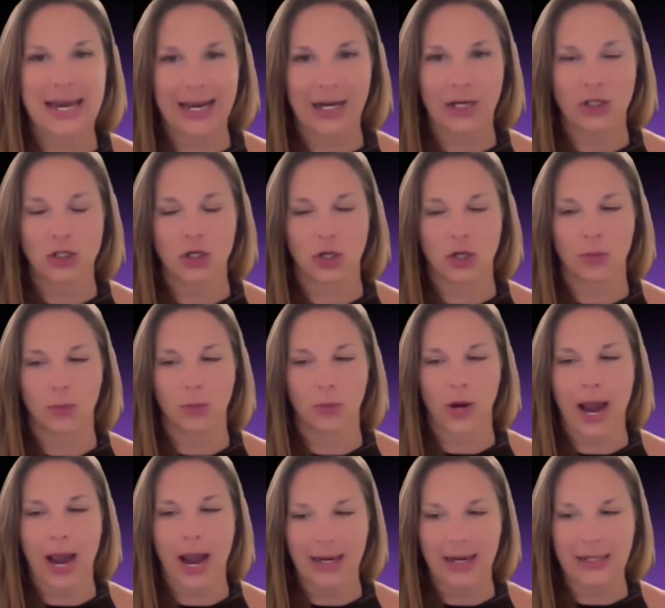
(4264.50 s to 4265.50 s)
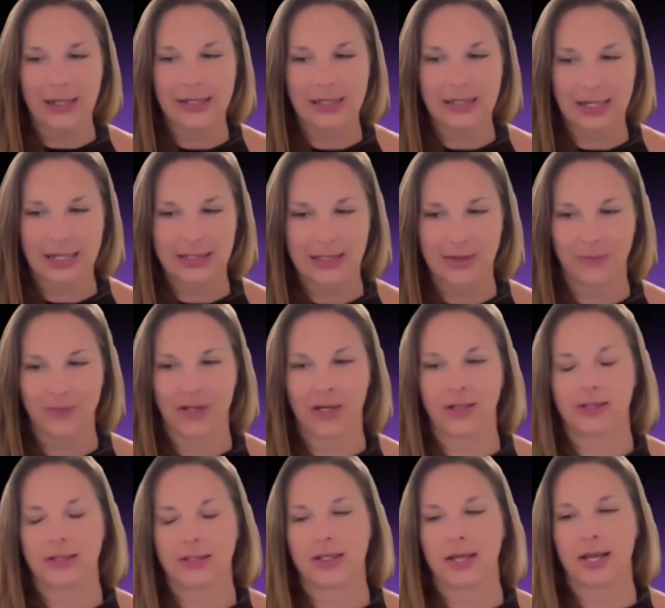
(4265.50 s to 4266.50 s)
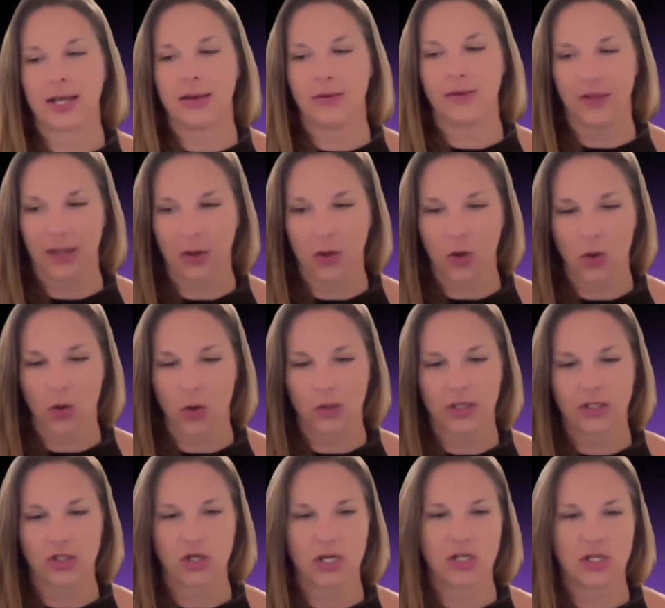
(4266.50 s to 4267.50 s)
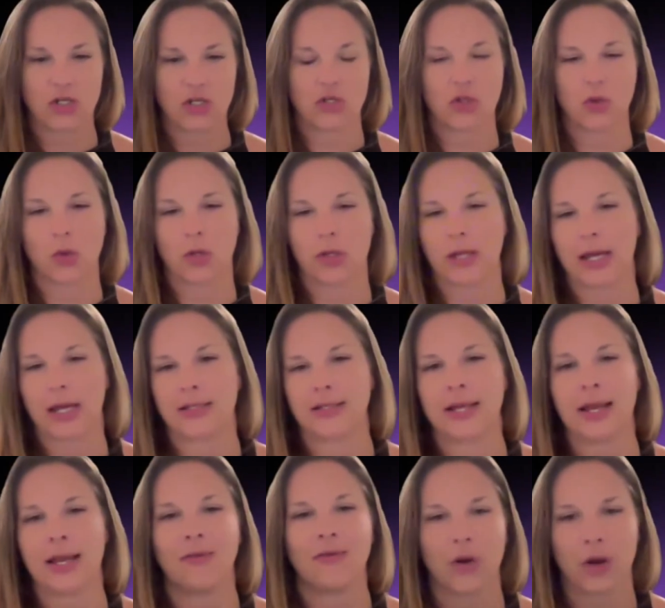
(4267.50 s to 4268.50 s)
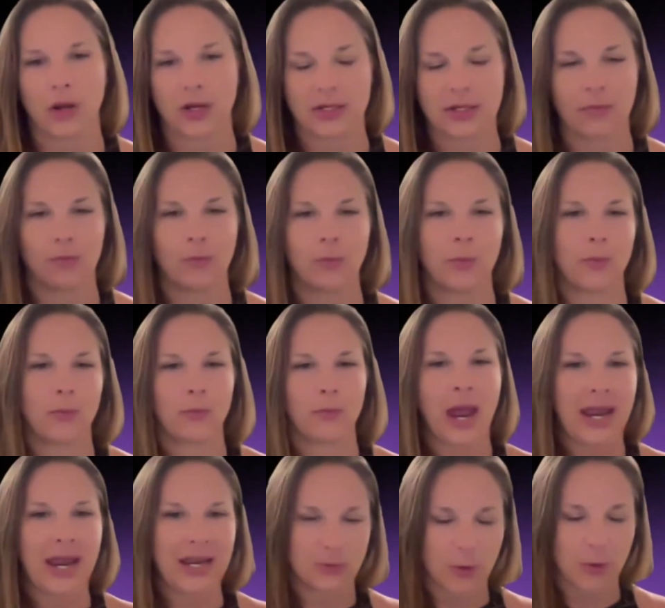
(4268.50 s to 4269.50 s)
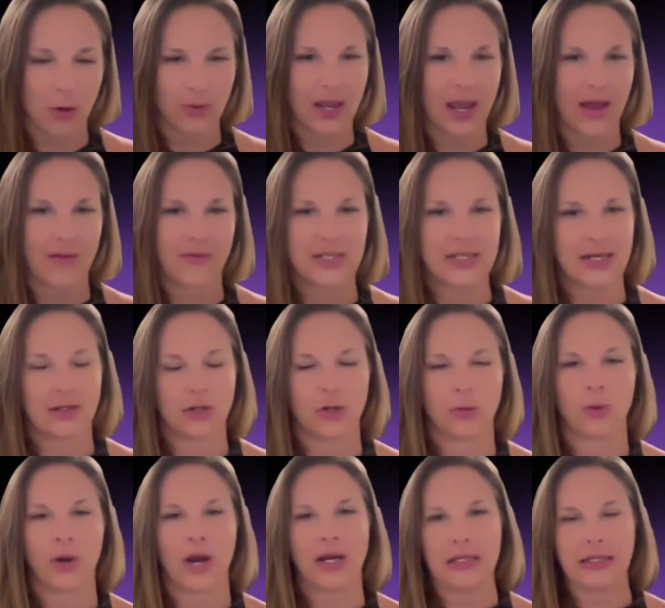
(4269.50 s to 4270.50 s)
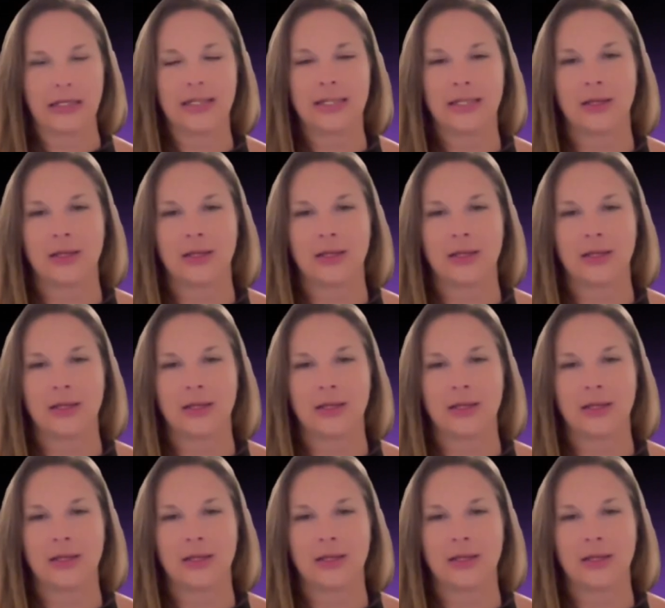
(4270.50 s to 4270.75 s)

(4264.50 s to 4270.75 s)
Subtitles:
standard practice amongst kind of like all exchanges, or like say for example, banks probably have a standard practice?